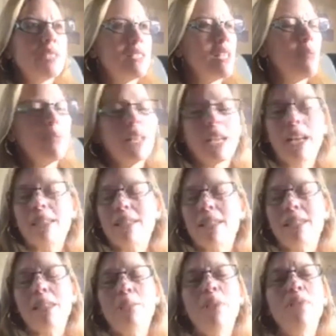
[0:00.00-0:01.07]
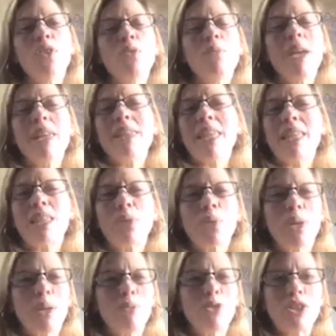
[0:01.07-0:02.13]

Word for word: some, like I said, some of you may think that what I'm